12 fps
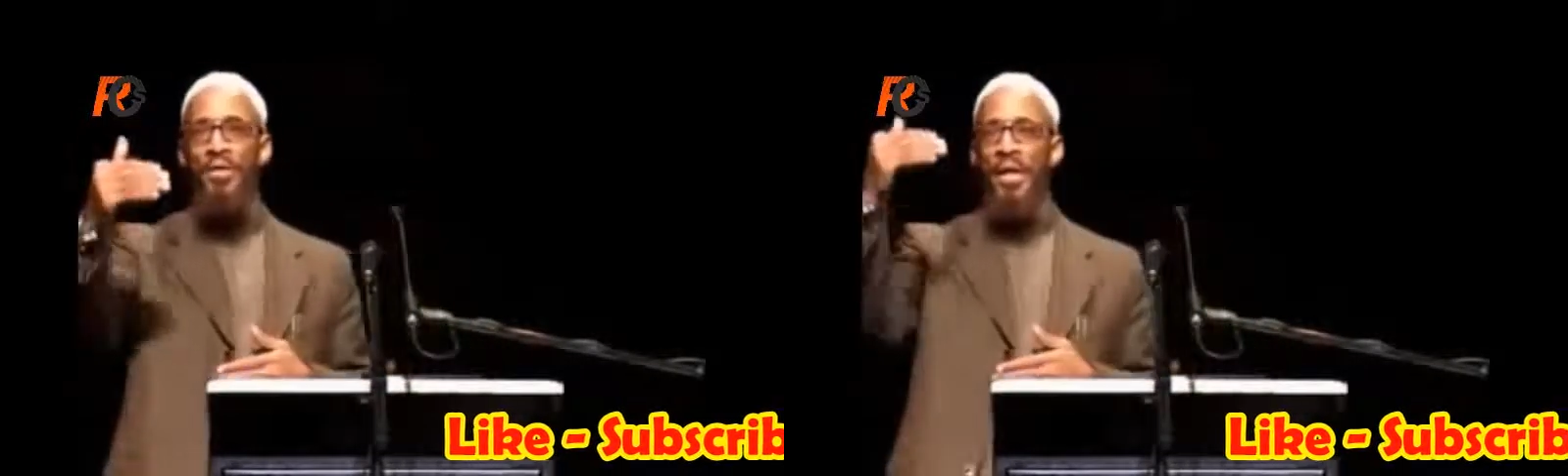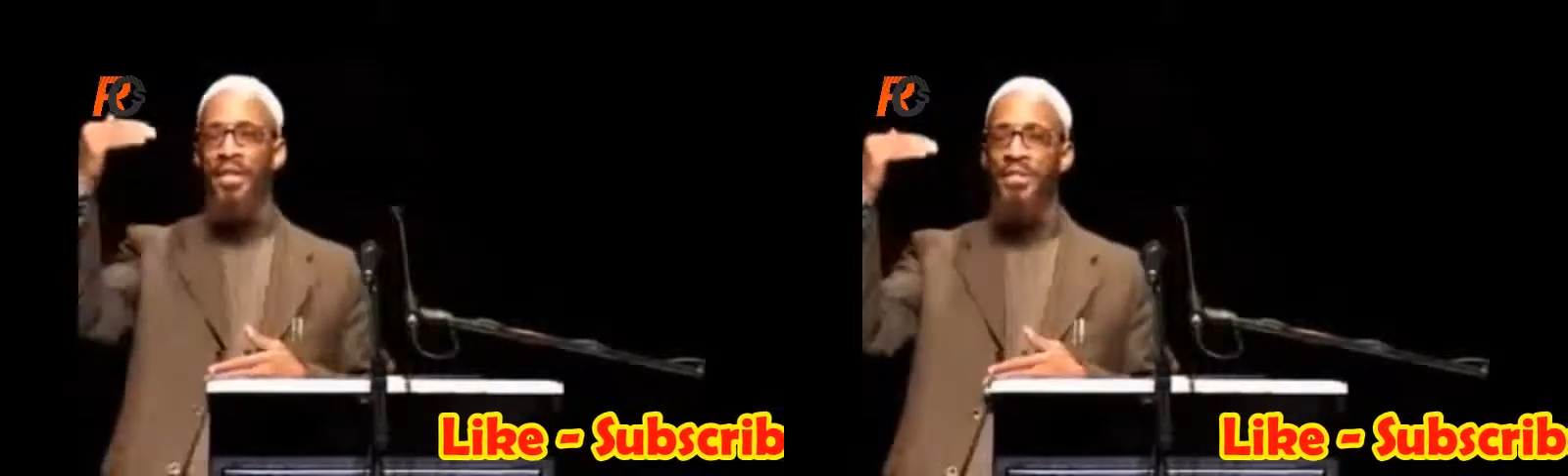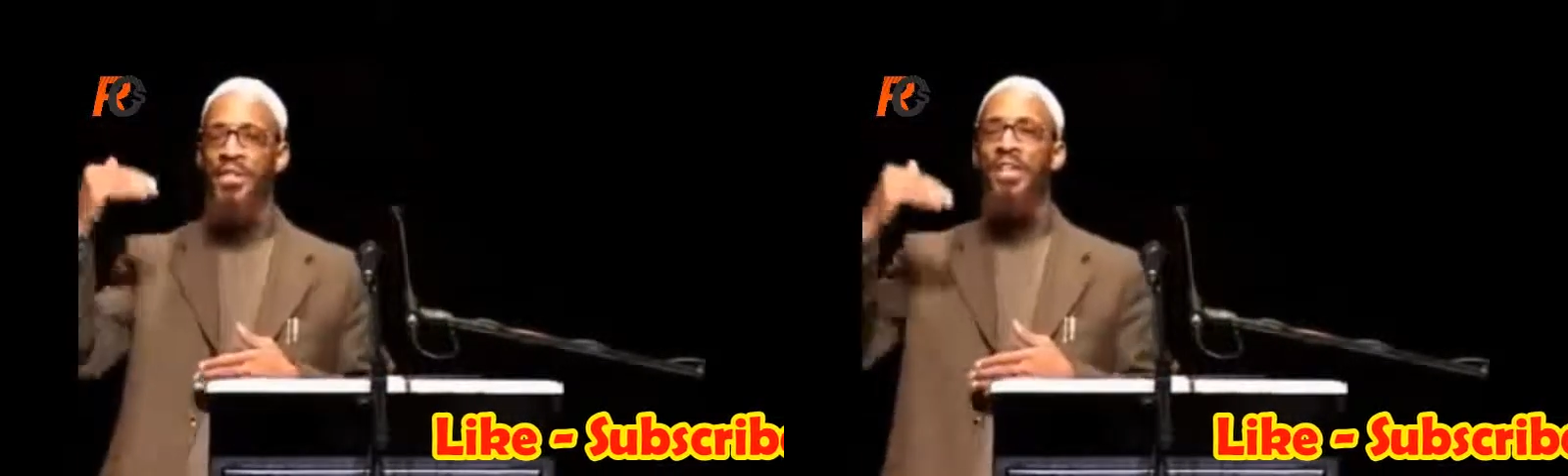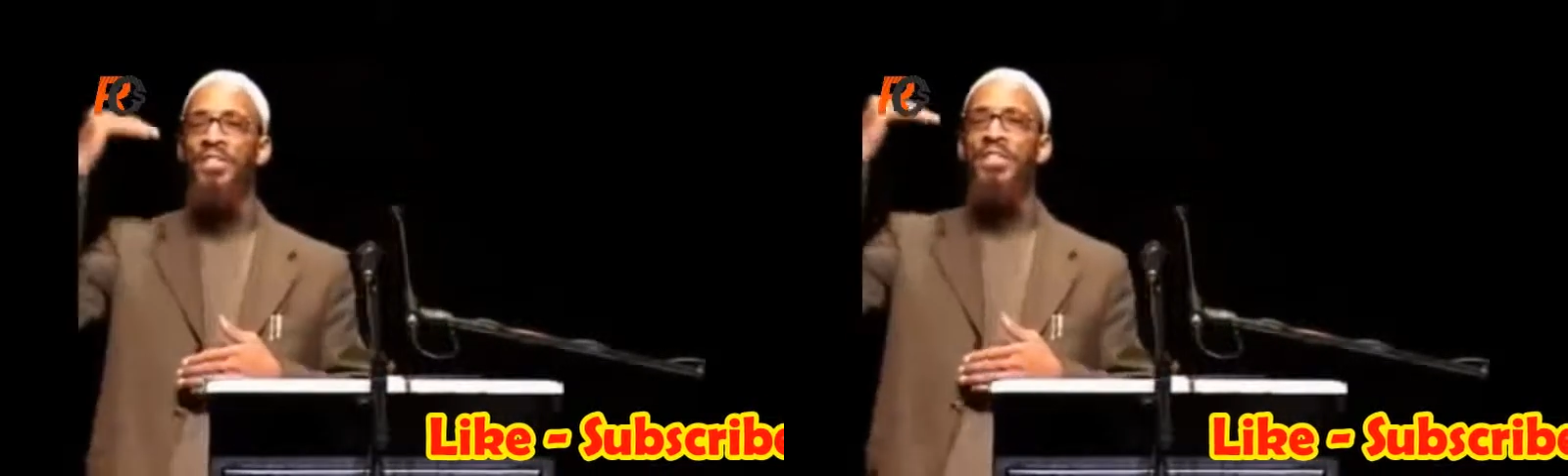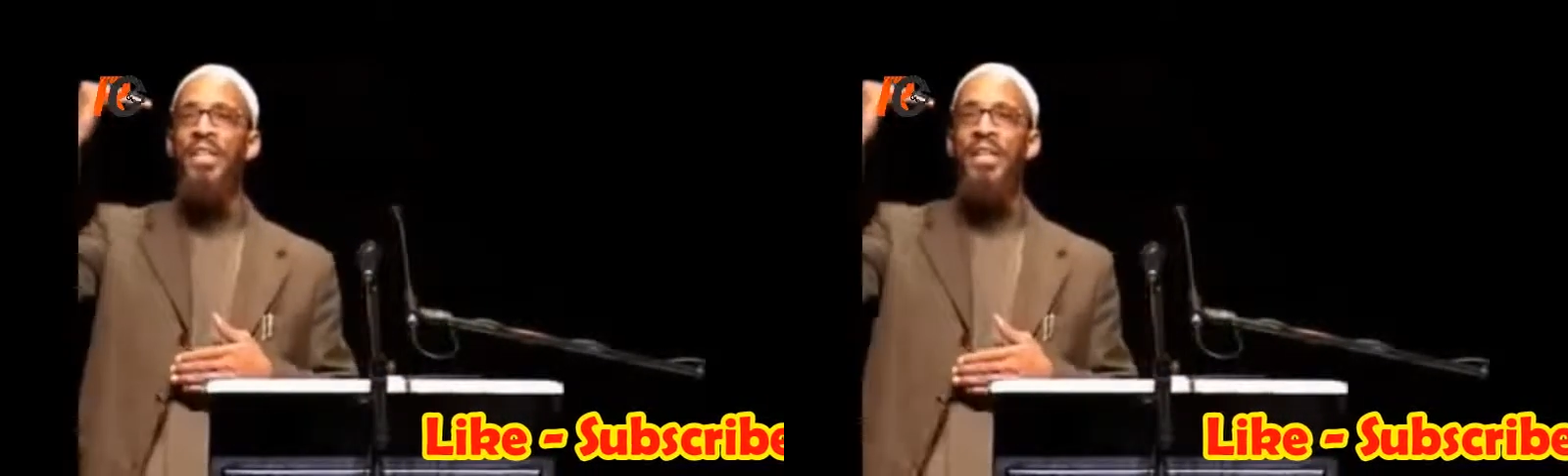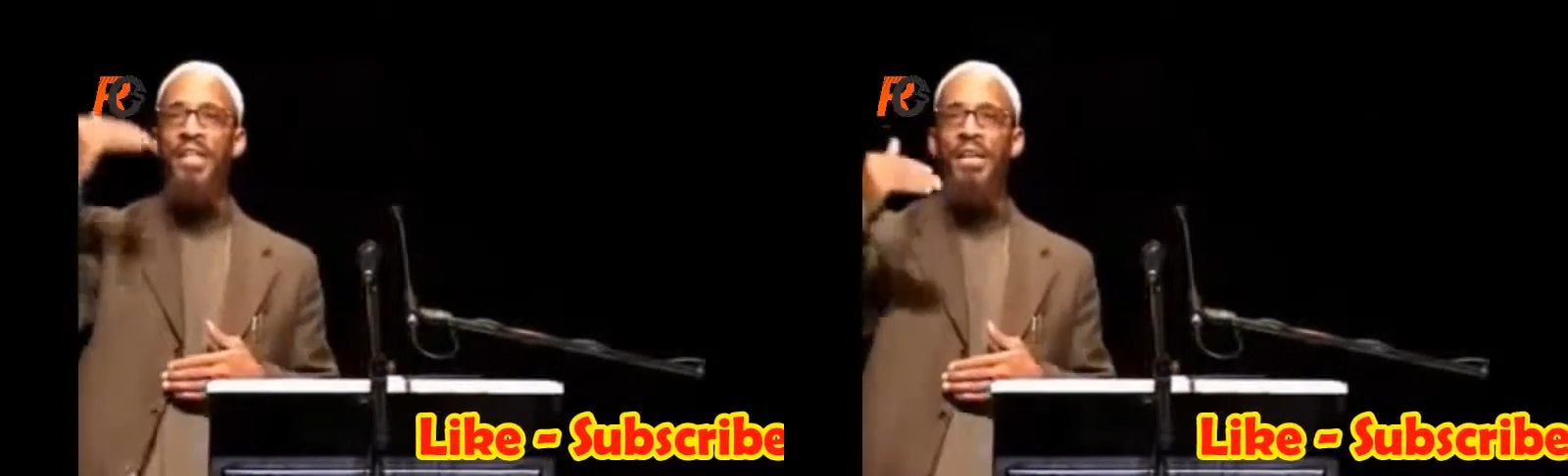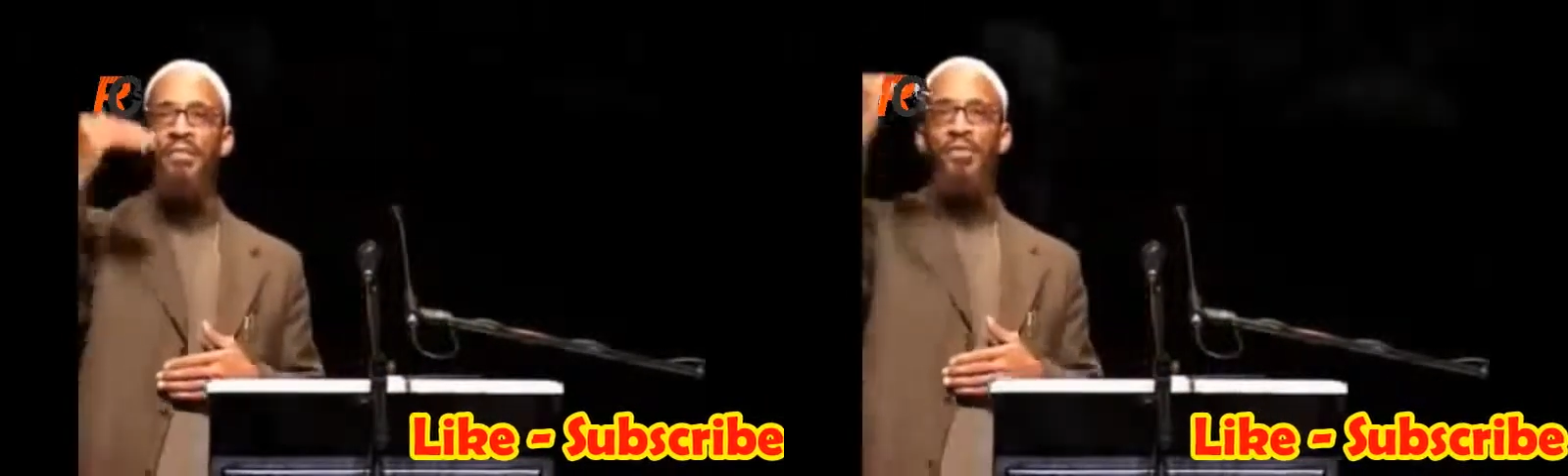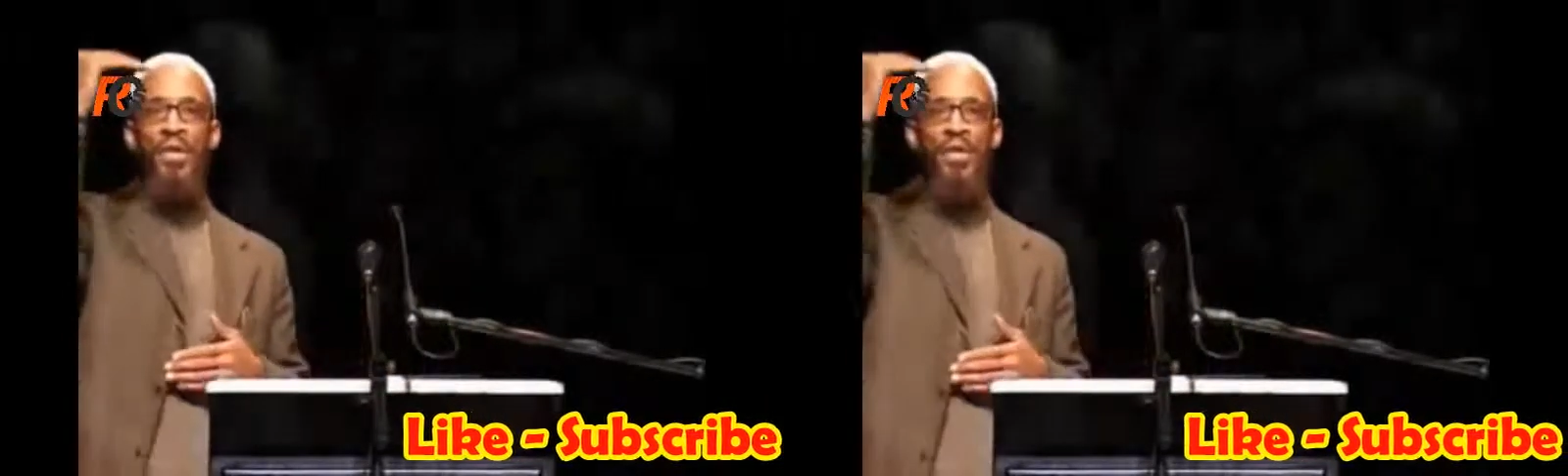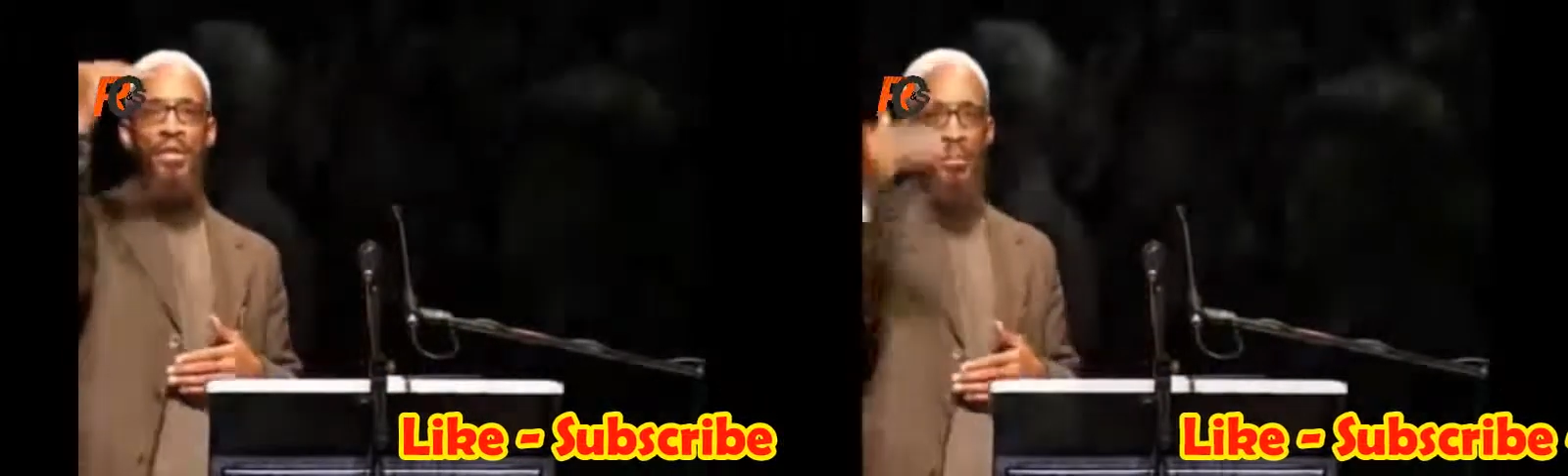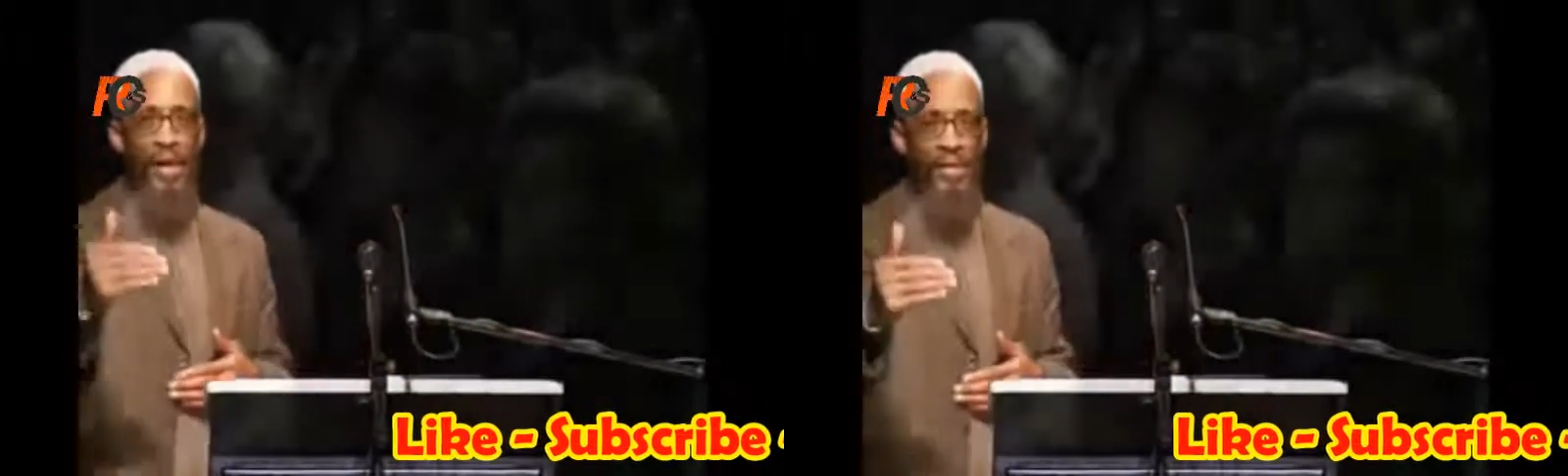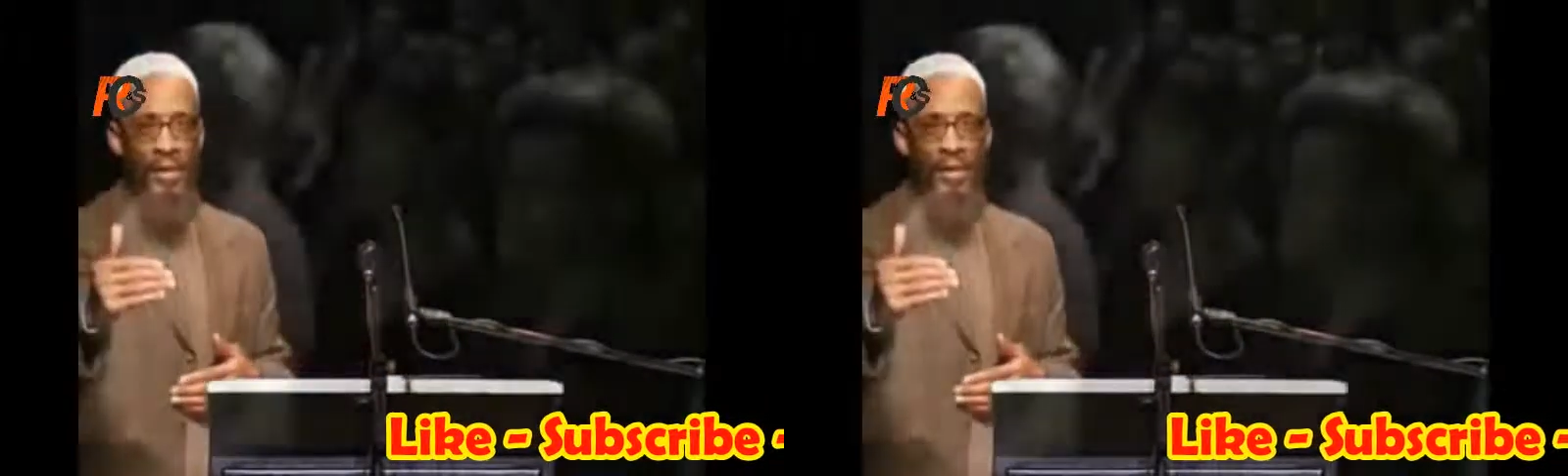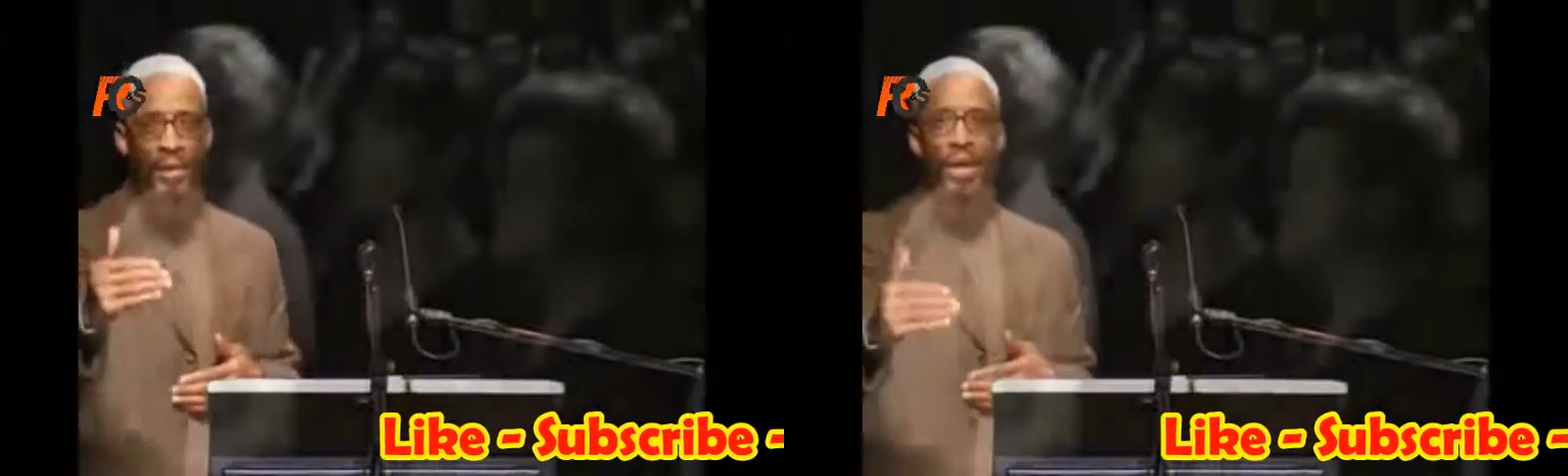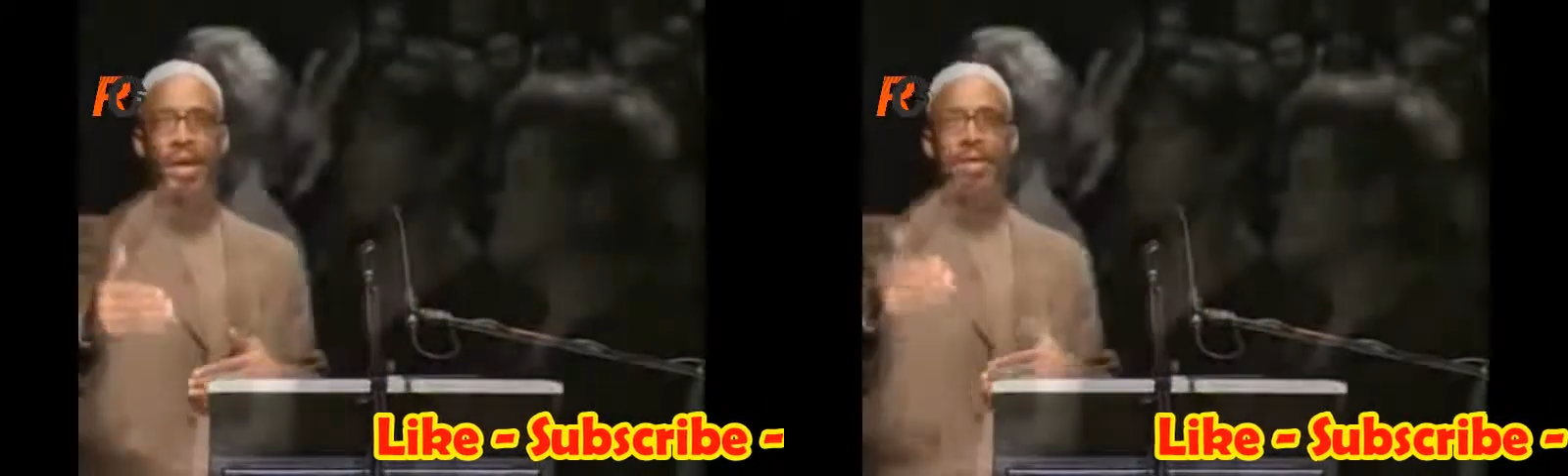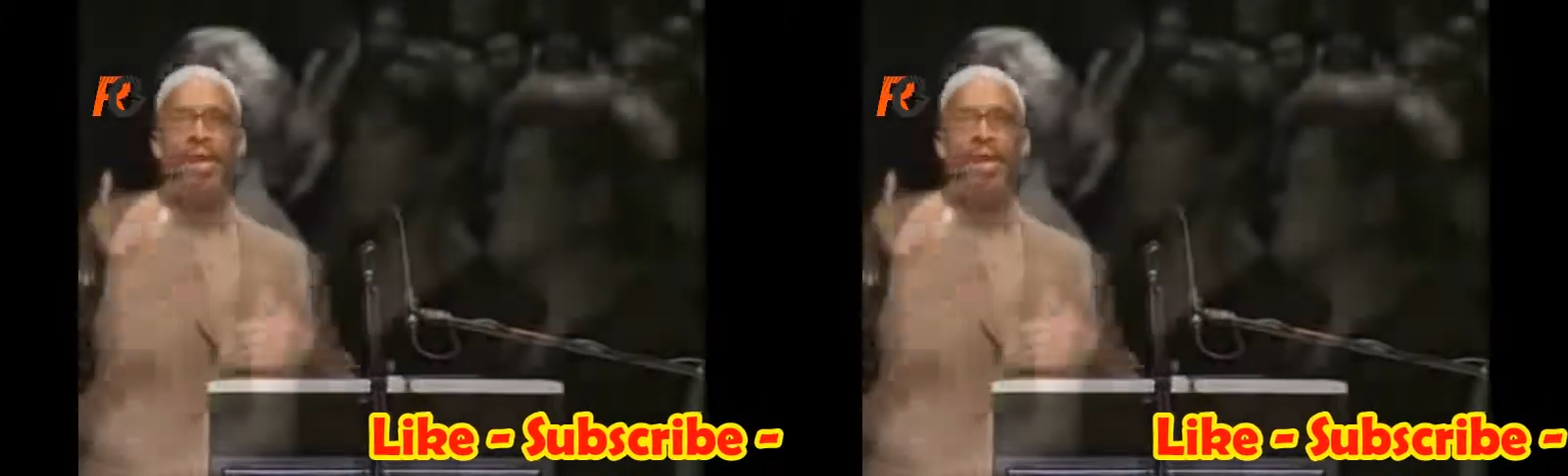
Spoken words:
that a son can give to his mother,